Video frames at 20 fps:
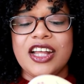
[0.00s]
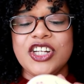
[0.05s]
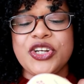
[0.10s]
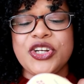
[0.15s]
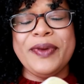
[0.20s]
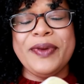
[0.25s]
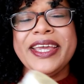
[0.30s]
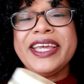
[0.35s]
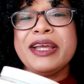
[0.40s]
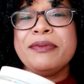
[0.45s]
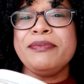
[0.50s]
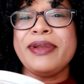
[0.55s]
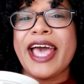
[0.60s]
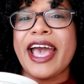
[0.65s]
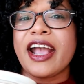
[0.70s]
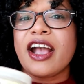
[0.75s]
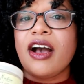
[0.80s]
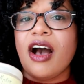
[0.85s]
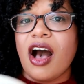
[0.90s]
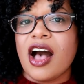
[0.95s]
Jamaican
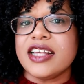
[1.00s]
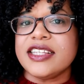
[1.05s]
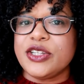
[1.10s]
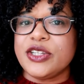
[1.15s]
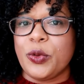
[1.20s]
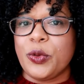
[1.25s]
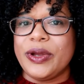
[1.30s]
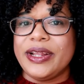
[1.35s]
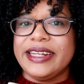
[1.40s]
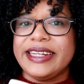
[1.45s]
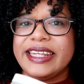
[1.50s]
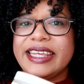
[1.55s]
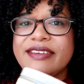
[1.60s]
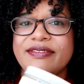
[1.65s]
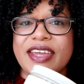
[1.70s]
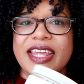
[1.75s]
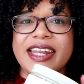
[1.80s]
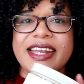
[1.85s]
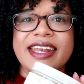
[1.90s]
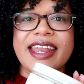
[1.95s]
Black Castor Oil
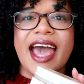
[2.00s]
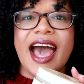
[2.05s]
leave-in.